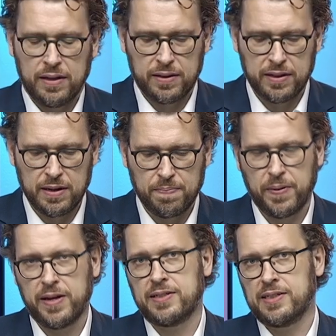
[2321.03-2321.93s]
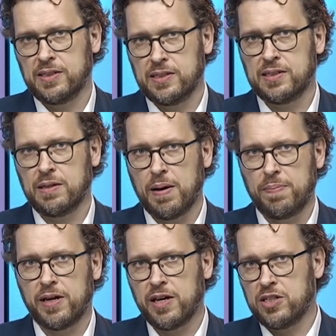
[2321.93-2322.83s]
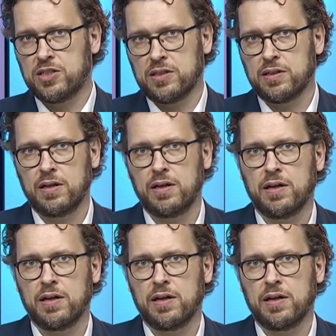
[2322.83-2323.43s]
the base and system application